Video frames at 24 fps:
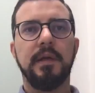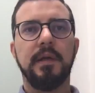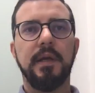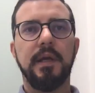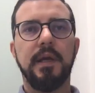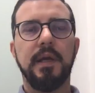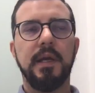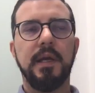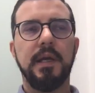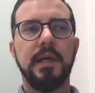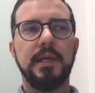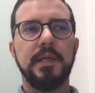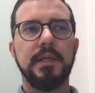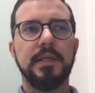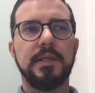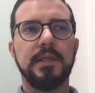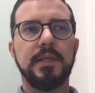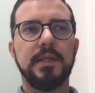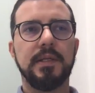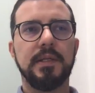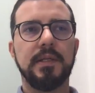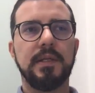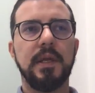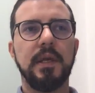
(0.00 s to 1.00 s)

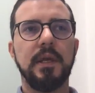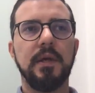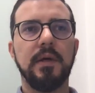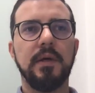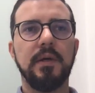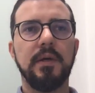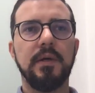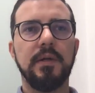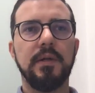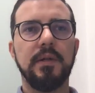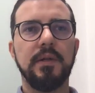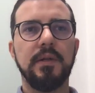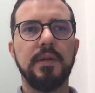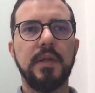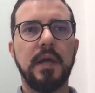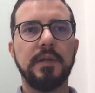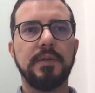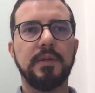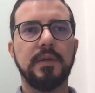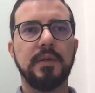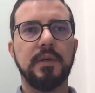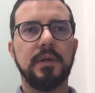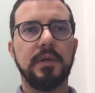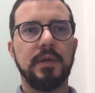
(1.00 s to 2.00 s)
is still not.
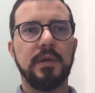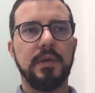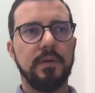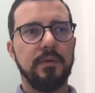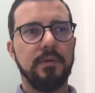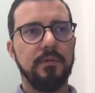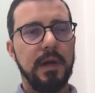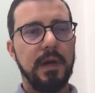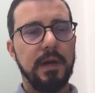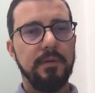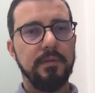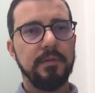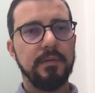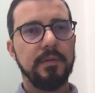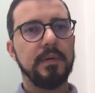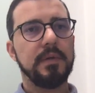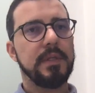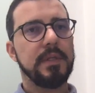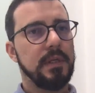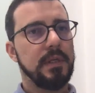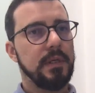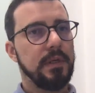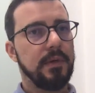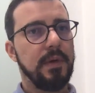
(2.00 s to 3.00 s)
We're
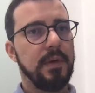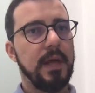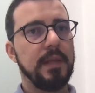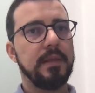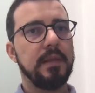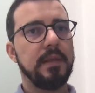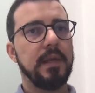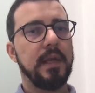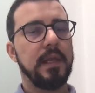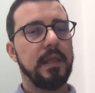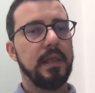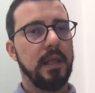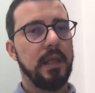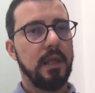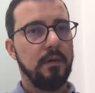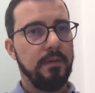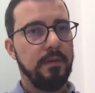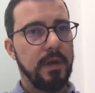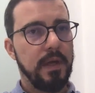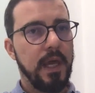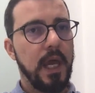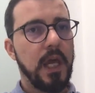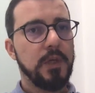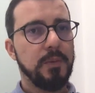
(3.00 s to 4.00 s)
still creating a lot of
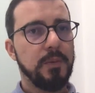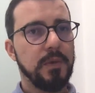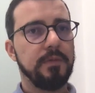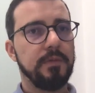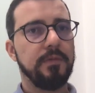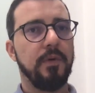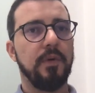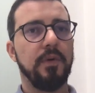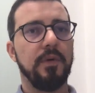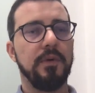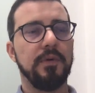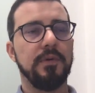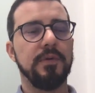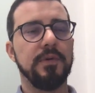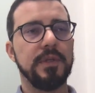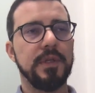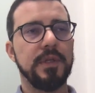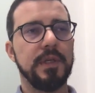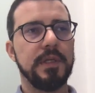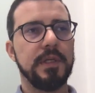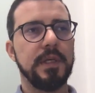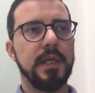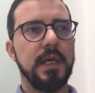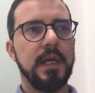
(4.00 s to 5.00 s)
engagement for our
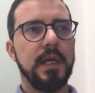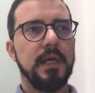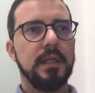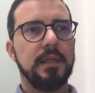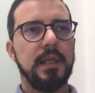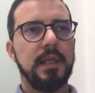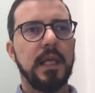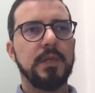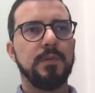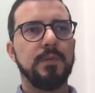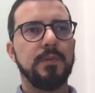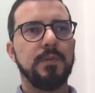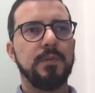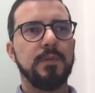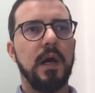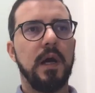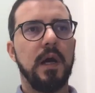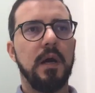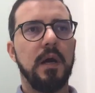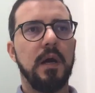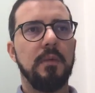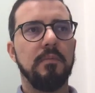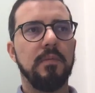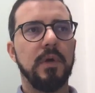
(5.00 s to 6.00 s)
users. That's why
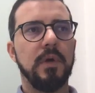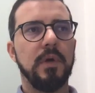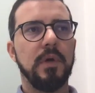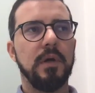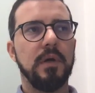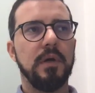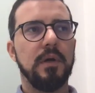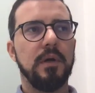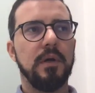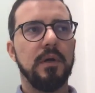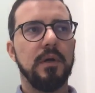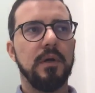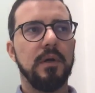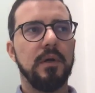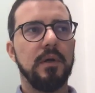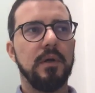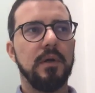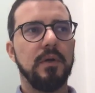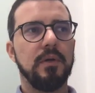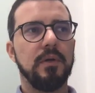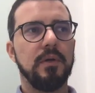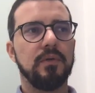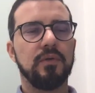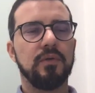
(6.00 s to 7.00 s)
I'm
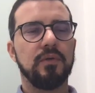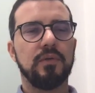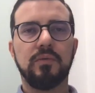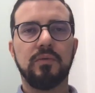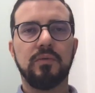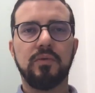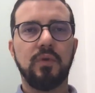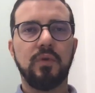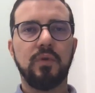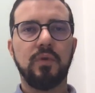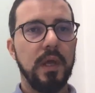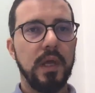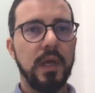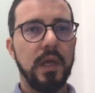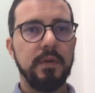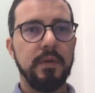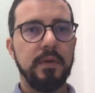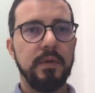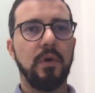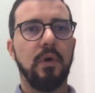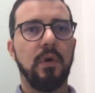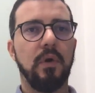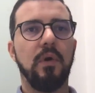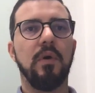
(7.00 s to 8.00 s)
talking
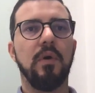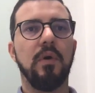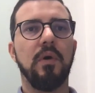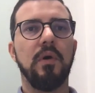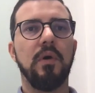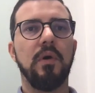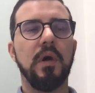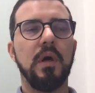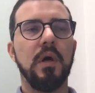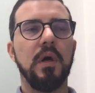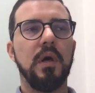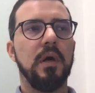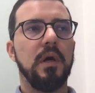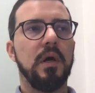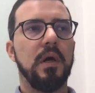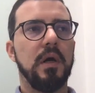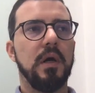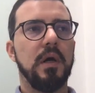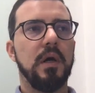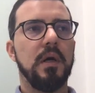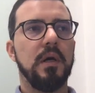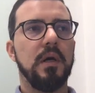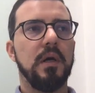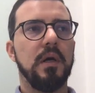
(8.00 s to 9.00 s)
with our
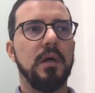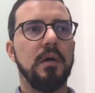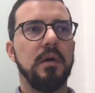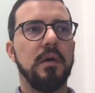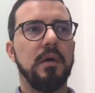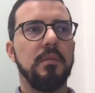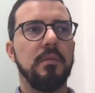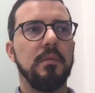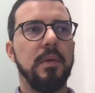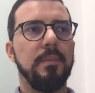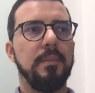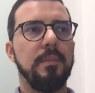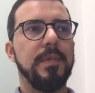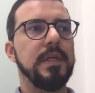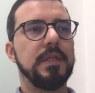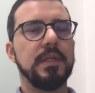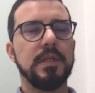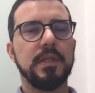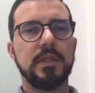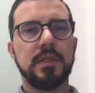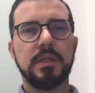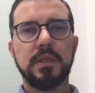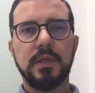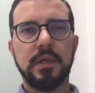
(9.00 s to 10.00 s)

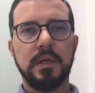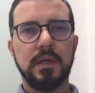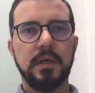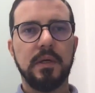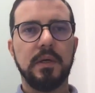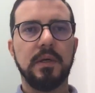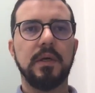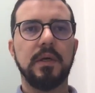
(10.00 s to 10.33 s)
business